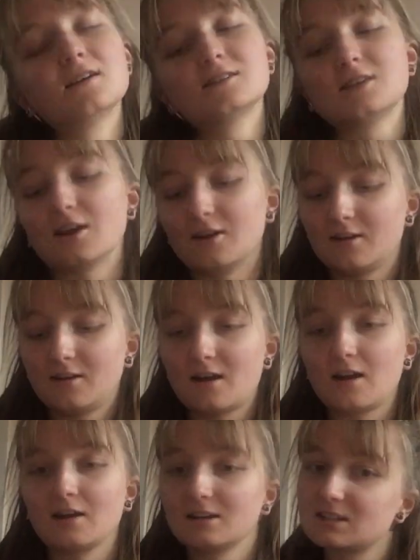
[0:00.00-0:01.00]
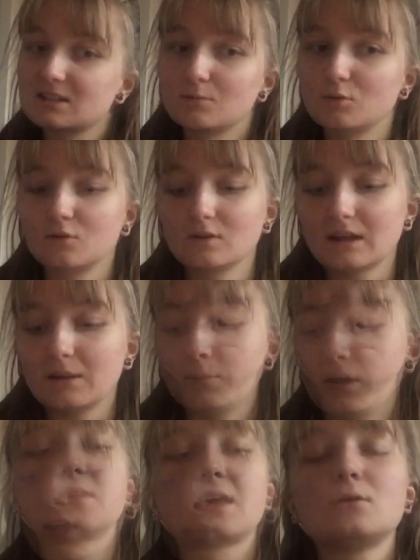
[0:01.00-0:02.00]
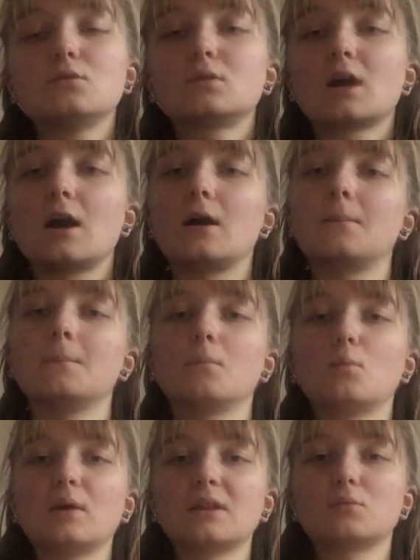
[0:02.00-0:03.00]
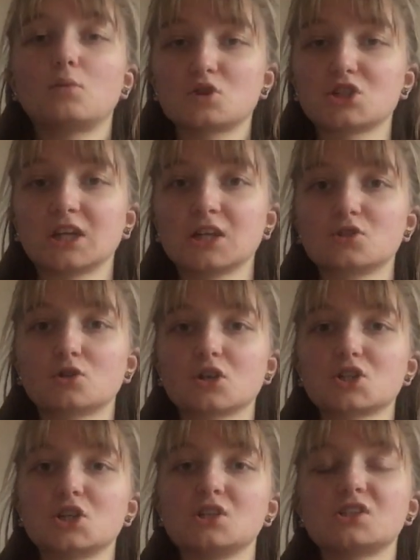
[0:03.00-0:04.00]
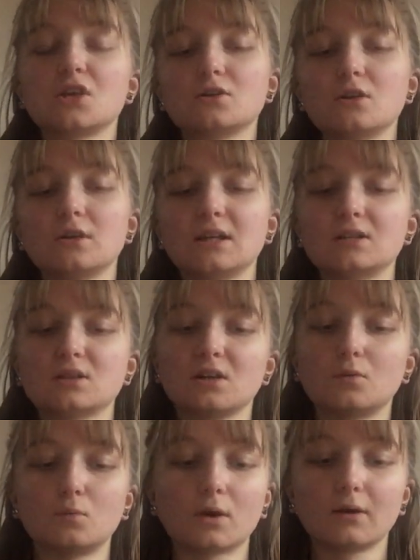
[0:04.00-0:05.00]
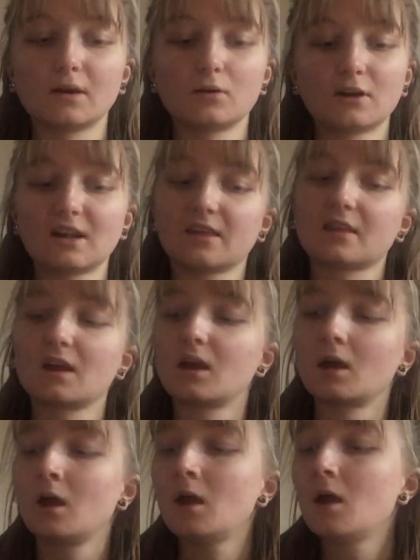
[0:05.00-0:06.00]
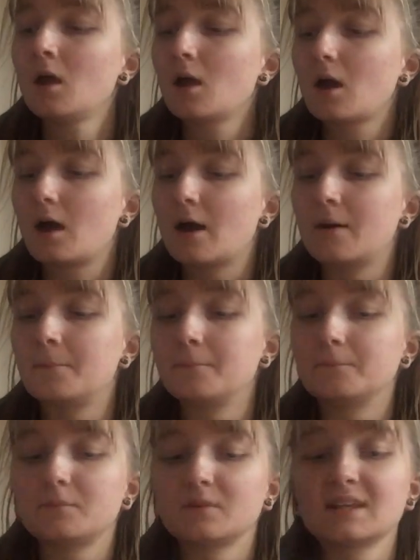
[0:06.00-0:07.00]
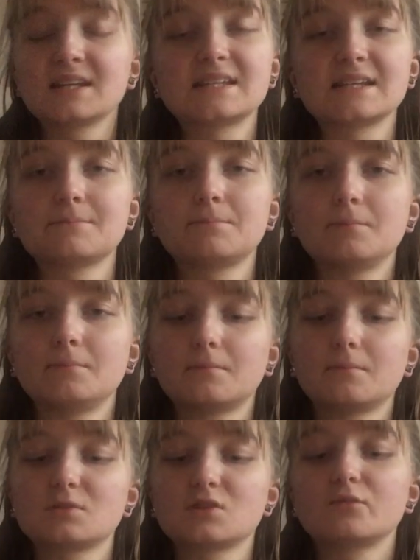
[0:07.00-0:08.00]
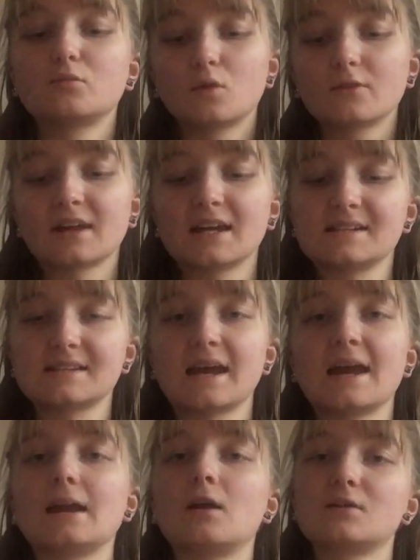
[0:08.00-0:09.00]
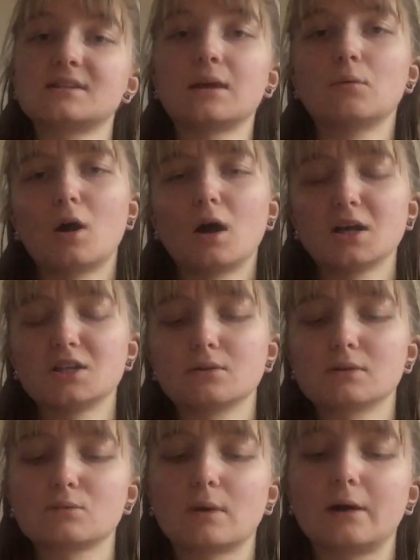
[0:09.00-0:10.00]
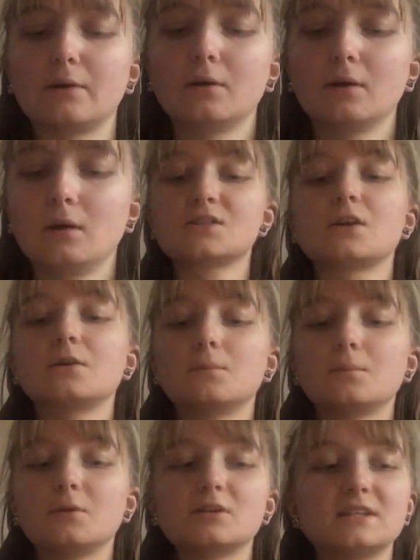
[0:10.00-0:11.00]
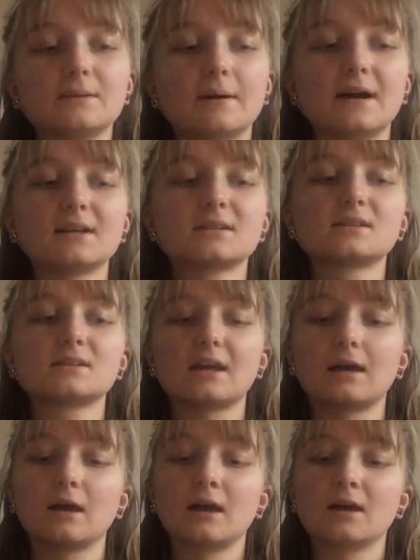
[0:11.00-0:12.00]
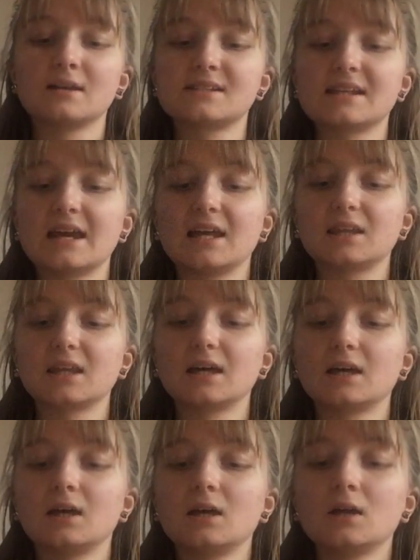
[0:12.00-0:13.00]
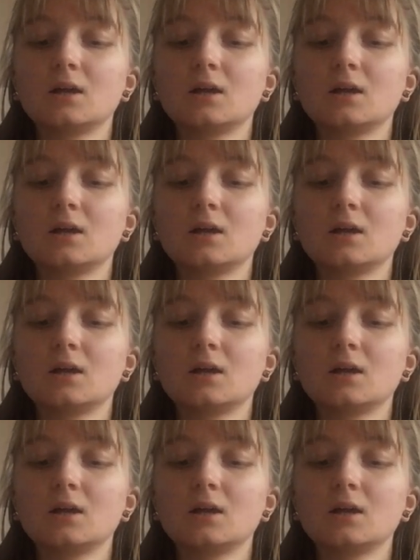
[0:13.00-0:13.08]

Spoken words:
so I like to support them. They all come with washing instructions, so you don't need to worry or anything. But this is sort of what they say, and I'll say what I do as well. So Pussy Pads say that